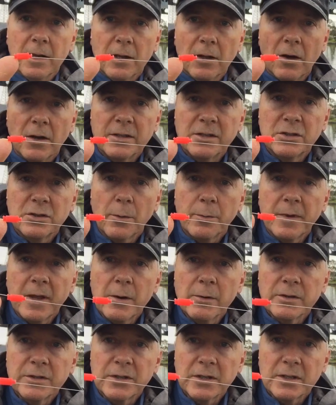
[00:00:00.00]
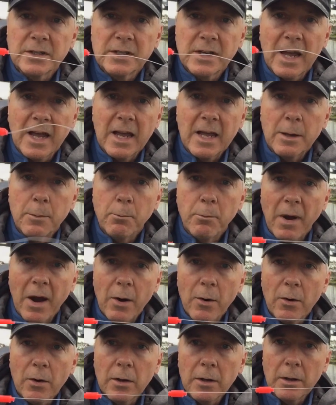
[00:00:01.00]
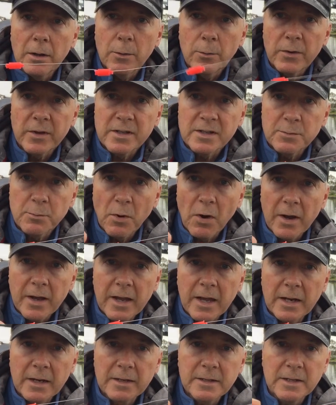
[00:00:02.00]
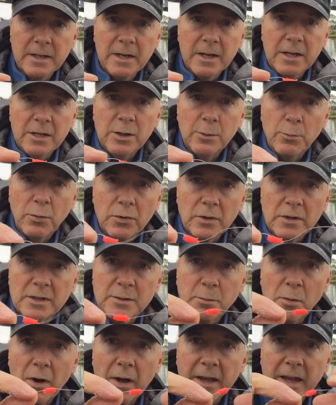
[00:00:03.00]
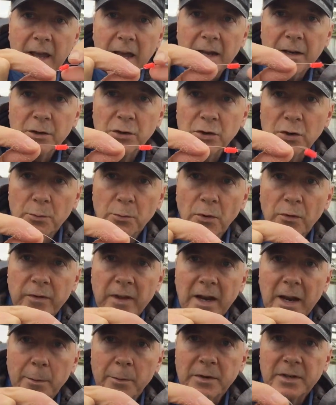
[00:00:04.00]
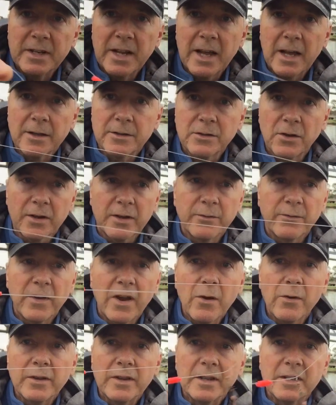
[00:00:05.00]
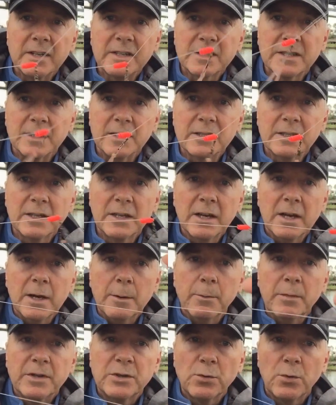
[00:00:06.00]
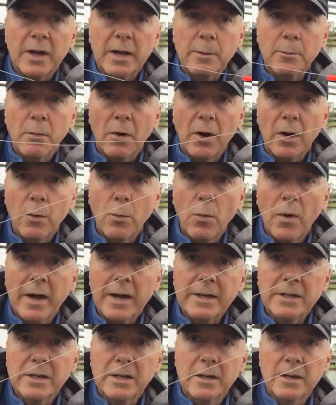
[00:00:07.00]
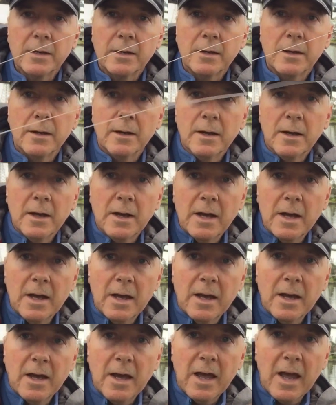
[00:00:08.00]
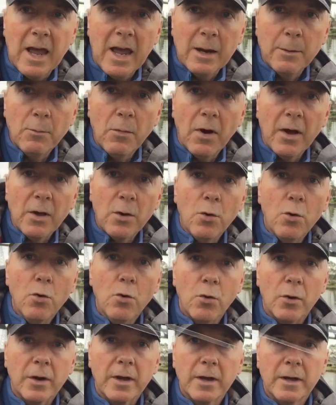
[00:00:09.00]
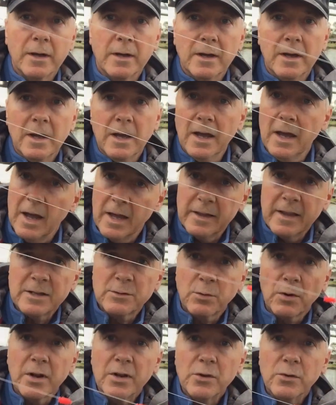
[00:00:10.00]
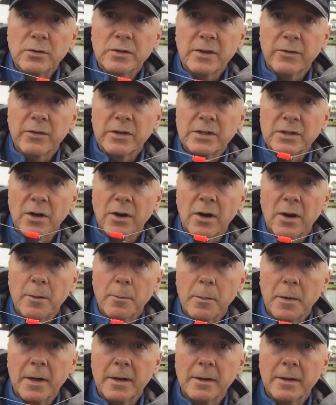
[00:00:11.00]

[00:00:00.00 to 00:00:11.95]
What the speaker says: line stop there is just a barrel with a spike in it. You pull the spike out and you can move that up and down. So I can vary the distance between my weight and my hook. And that's what I use every time.